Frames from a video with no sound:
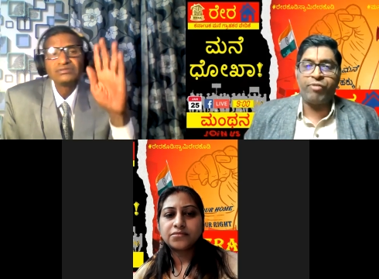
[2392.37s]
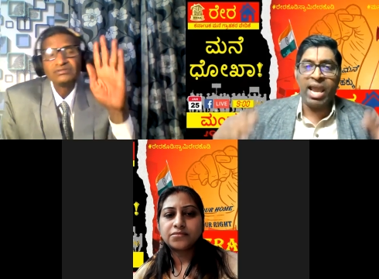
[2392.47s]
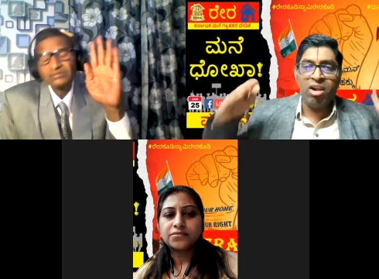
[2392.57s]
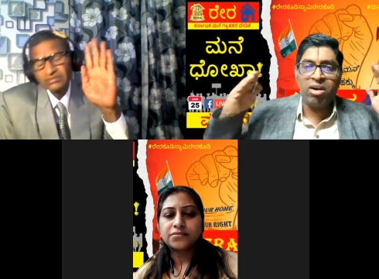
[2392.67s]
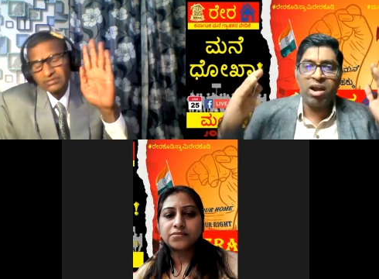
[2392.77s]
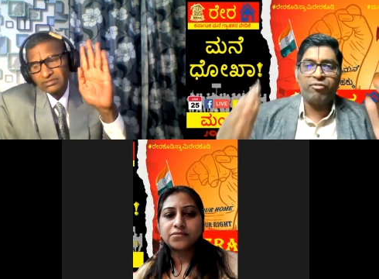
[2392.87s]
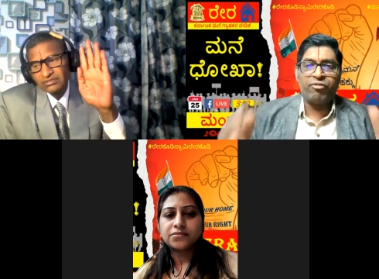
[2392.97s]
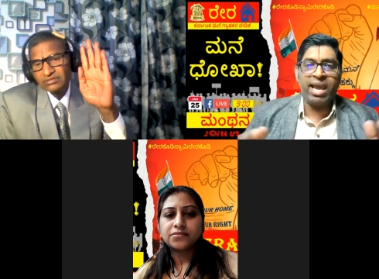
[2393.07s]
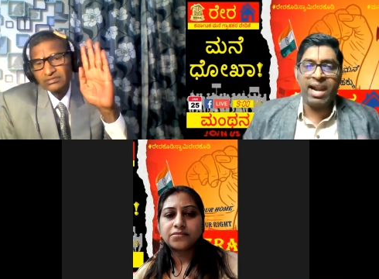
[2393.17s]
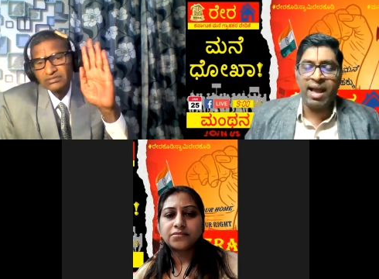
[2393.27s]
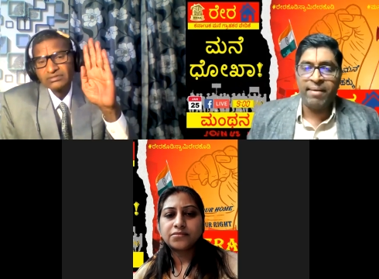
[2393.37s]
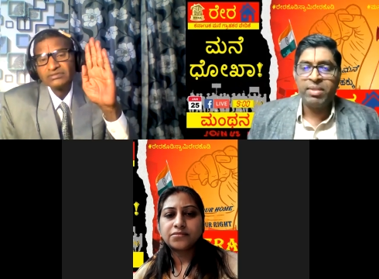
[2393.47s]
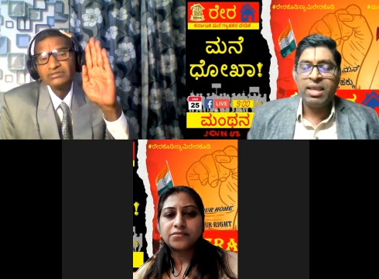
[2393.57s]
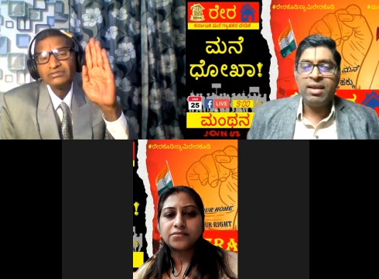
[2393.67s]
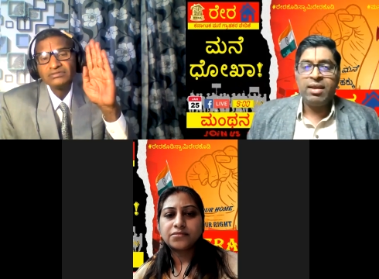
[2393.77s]
Speaker 1: failure of RERA.
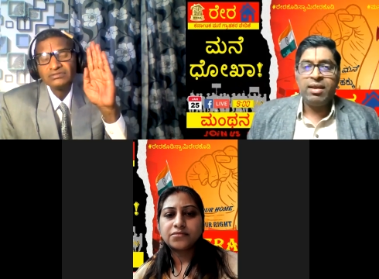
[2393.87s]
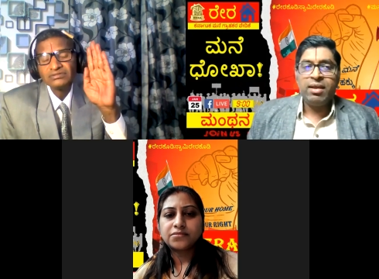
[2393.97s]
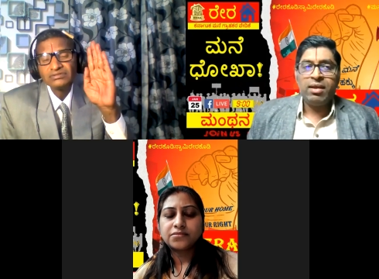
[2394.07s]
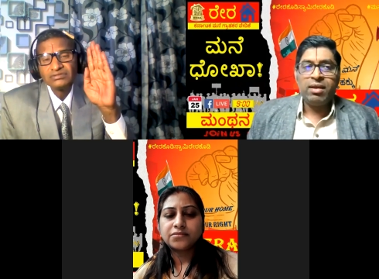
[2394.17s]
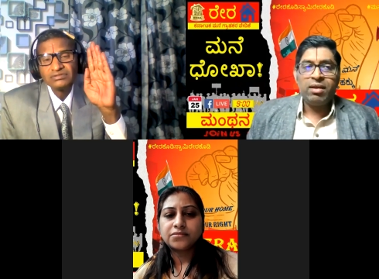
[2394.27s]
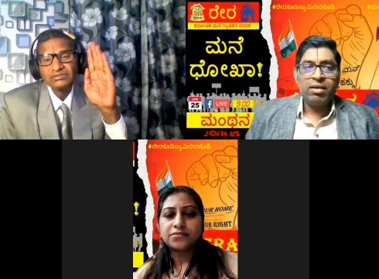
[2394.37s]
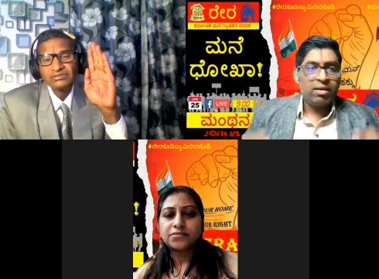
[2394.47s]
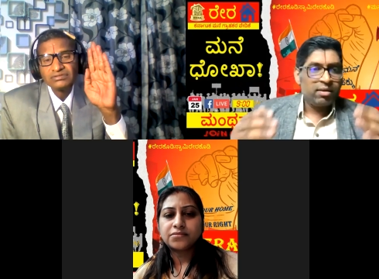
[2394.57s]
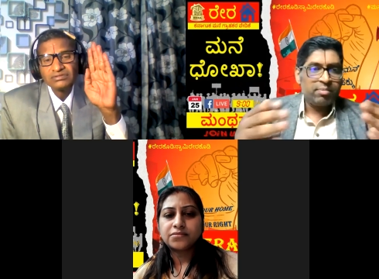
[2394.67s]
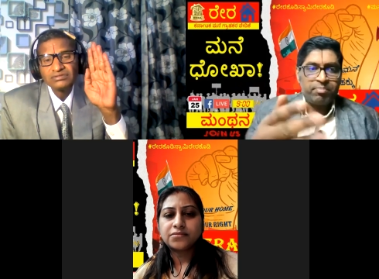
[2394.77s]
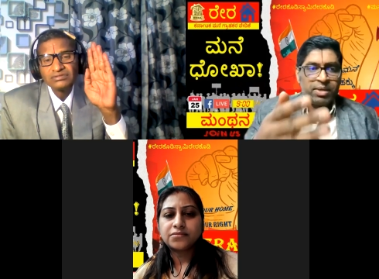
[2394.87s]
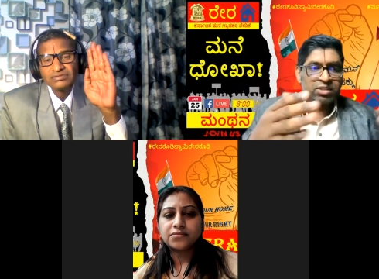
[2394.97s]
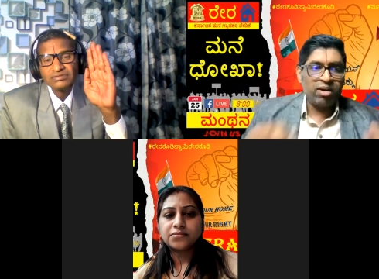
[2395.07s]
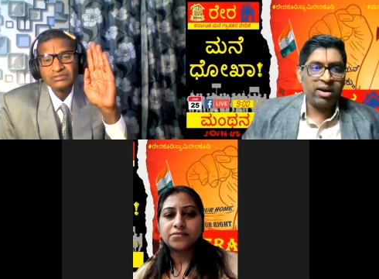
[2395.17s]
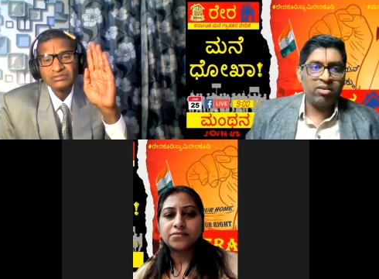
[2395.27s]

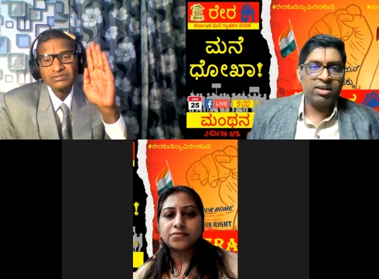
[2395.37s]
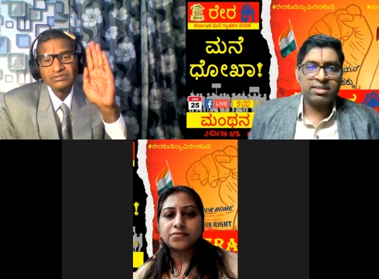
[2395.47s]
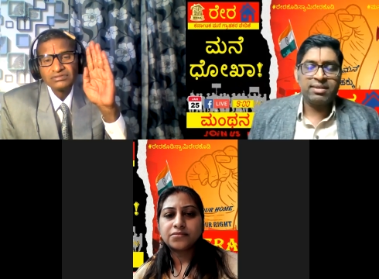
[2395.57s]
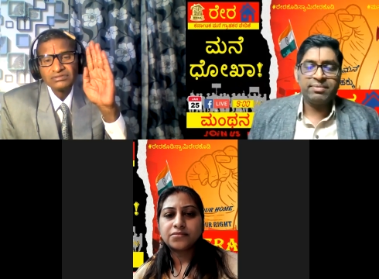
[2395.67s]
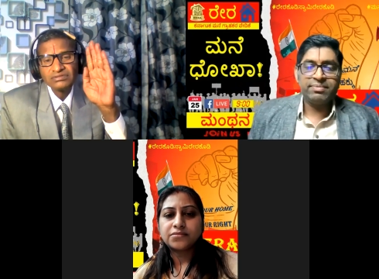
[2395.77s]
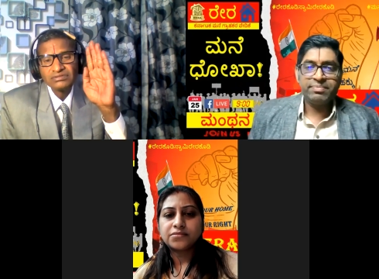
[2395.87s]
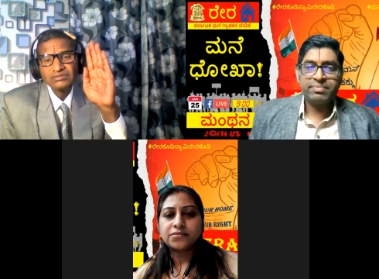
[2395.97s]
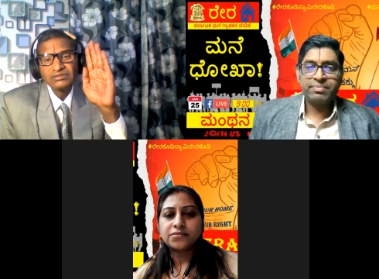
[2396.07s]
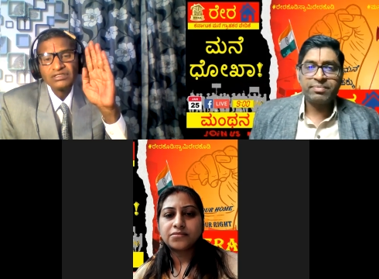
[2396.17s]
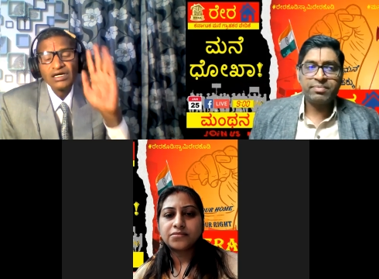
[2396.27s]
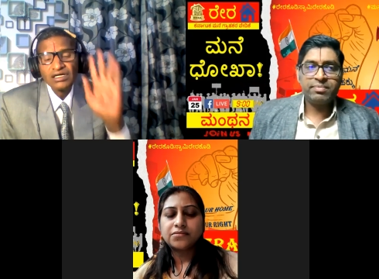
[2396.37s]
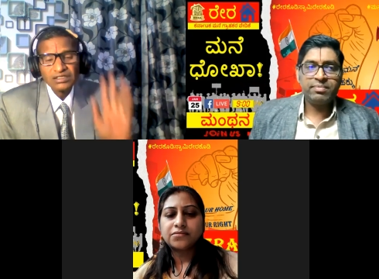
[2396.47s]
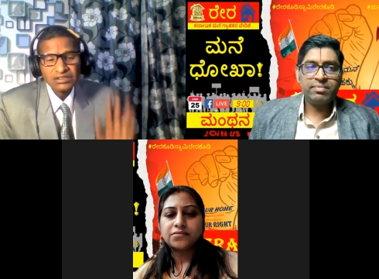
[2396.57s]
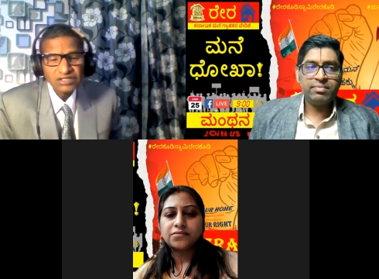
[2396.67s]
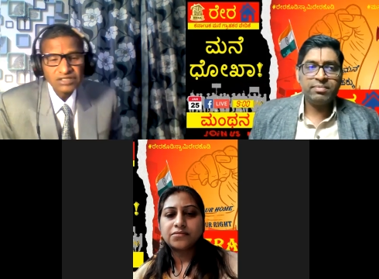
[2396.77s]
Please go ahead, Raghunath, sir.
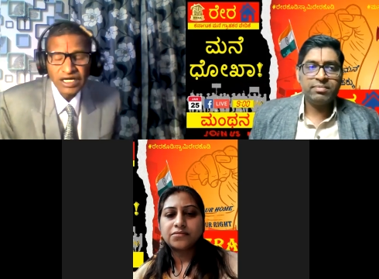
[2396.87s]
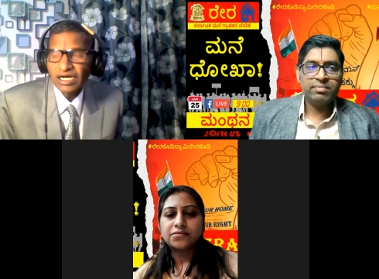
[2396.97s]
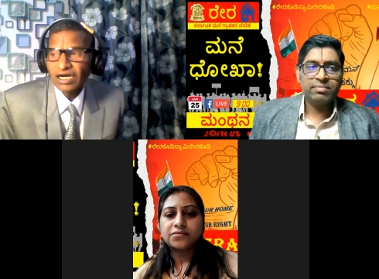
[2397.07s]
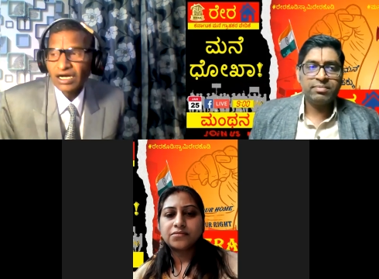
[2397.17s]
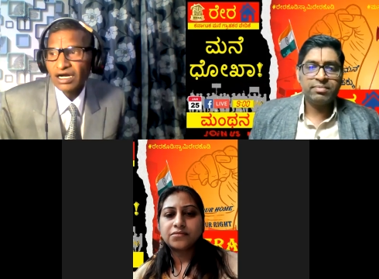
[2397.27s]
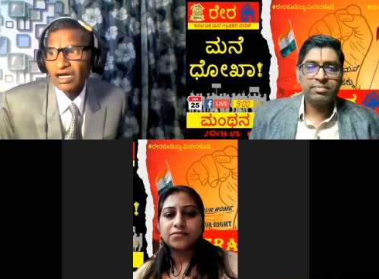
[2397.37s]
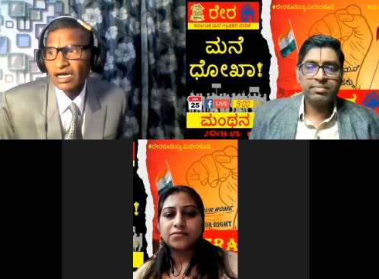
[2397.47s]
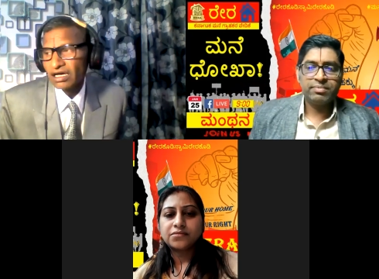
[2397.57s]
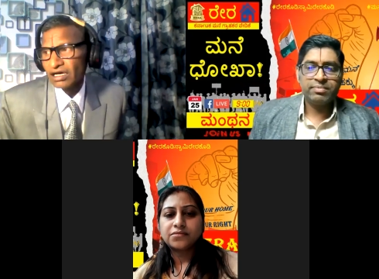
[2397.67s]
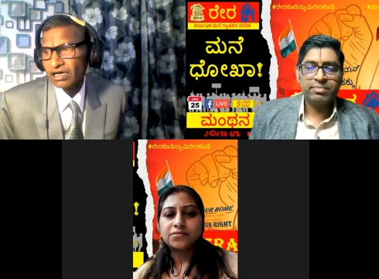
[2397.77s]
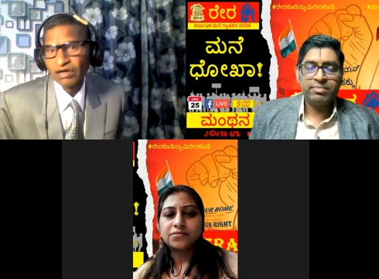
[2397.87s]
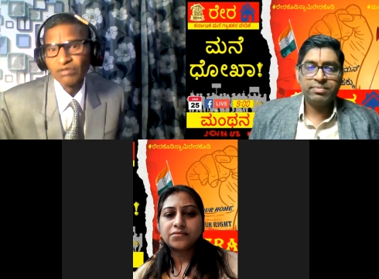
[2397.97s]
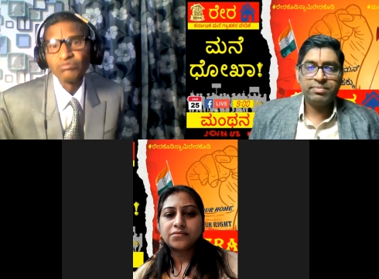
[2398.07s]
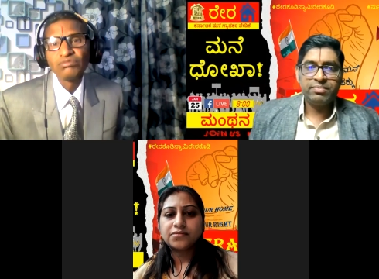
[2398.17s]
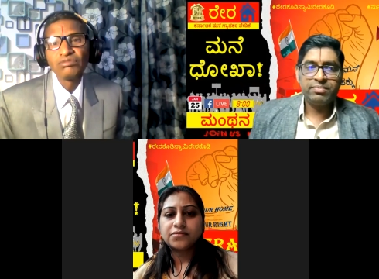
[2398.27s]
Speaker 2: Sir,
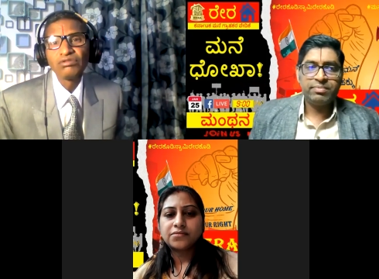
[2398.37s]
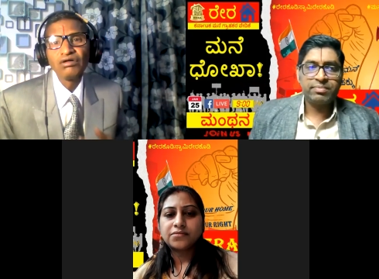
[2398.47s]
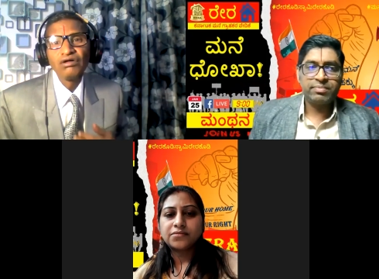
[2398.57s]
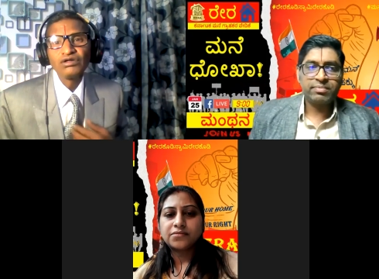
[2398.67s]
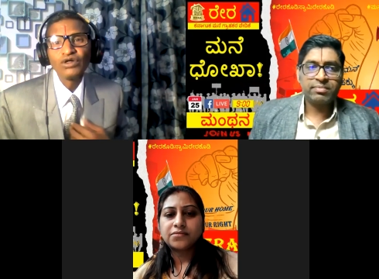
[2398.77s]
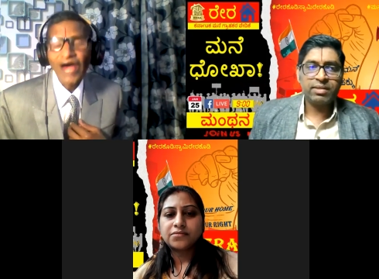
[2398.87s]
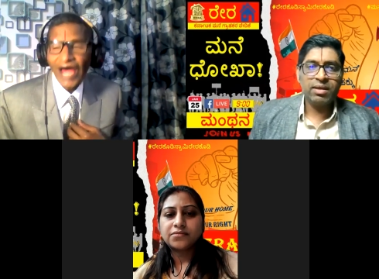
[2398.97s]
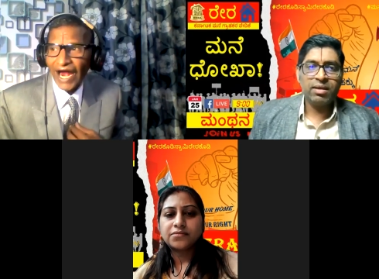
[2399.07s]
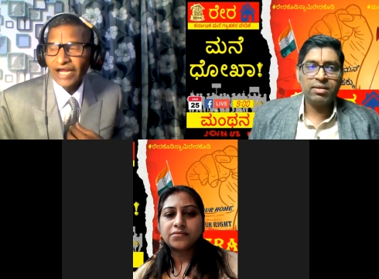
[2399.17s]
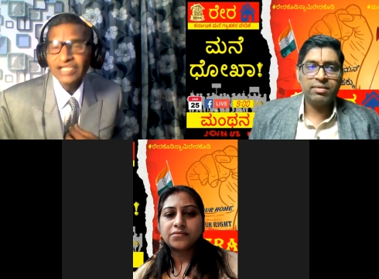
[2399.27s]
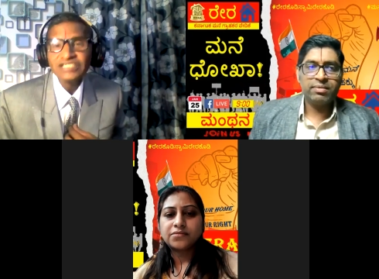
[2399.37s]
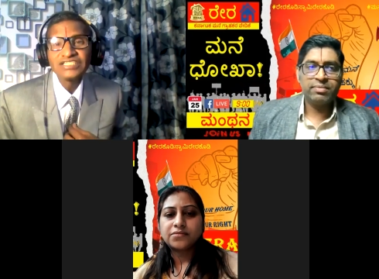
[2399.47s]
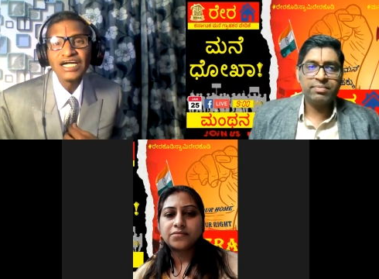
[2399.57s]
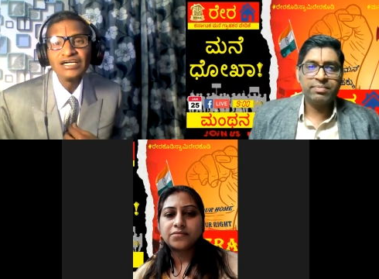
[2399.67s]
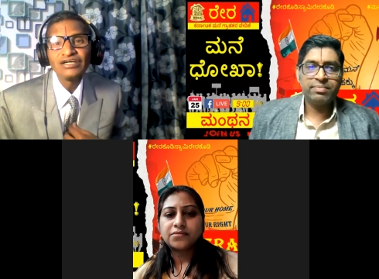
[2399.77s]
to add
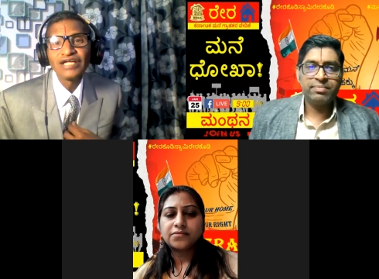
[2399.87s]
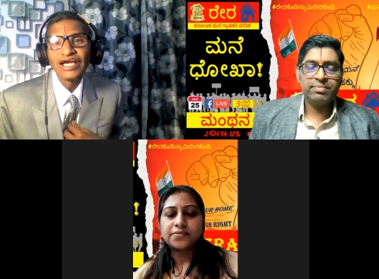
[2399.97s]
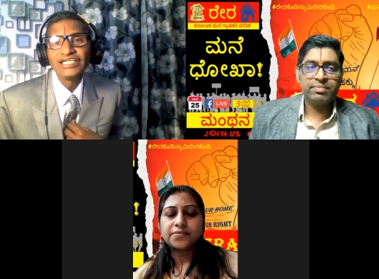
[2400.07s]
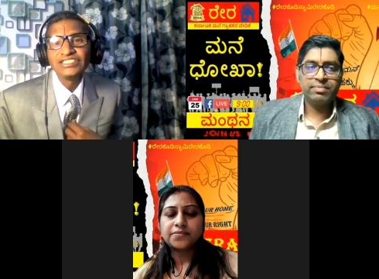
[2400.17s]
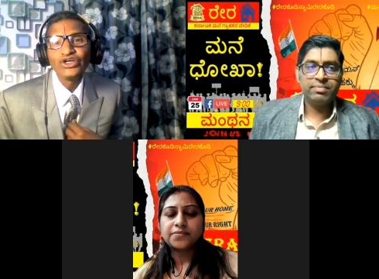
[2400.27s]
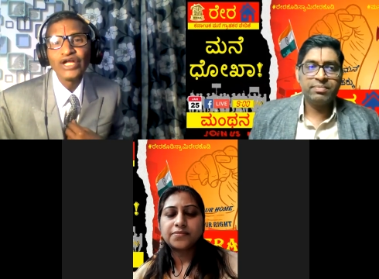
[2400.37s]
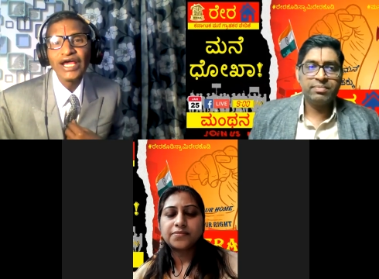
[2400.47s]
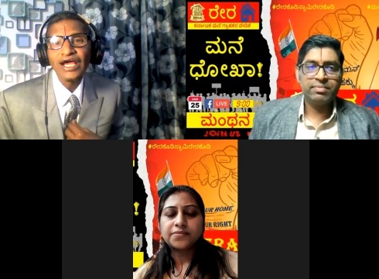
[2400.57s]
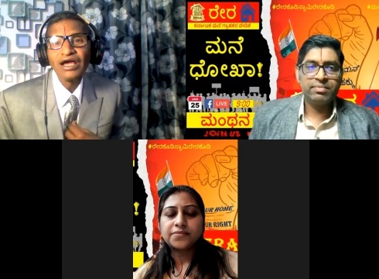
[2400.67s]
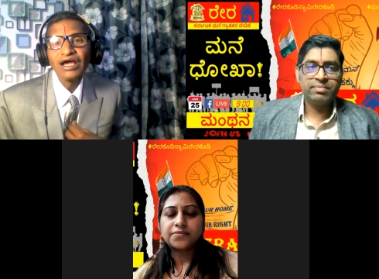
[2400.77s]
insult to the injury,